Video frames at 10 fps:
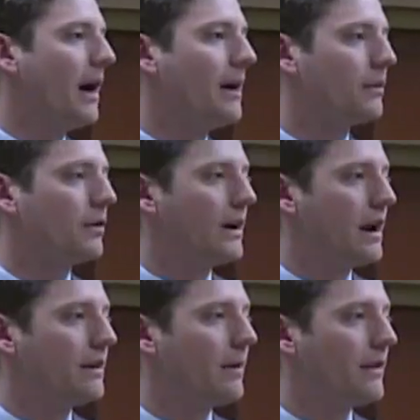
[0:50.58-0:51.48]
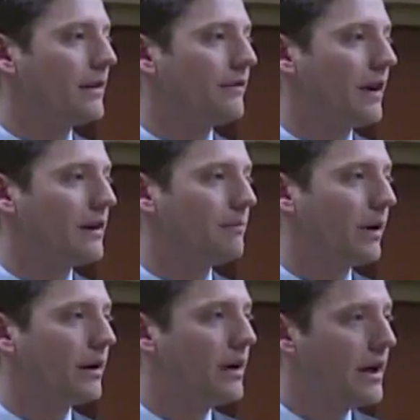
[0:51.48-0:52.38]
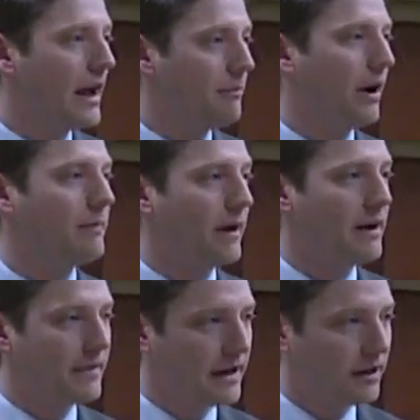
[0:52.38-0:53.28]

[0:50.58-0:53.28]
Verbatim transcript: bomb created by the defendant, but a pipe bomb that